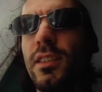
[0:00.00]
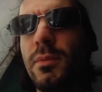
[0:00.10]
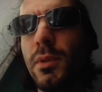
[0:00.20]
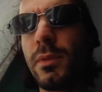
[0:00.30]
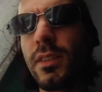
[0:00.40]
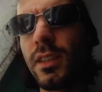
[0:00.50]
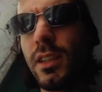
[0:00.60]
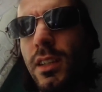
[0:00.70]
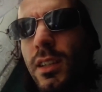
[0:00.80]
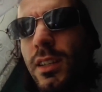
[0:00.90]
this moment.
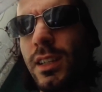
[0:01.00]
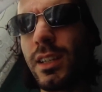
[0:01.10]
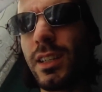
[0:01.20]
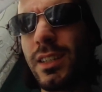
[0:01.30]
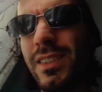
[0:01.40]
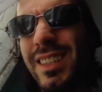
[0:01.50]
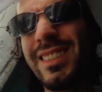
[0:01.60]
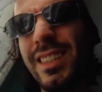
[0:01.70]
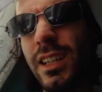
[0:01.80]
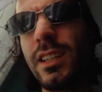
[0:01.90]
We
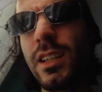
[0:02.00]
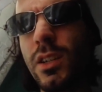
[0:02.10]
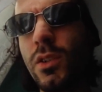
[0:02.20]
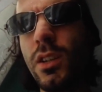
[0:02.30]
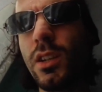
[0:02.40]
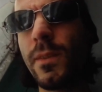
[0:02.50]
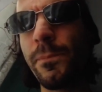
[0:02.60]
see right now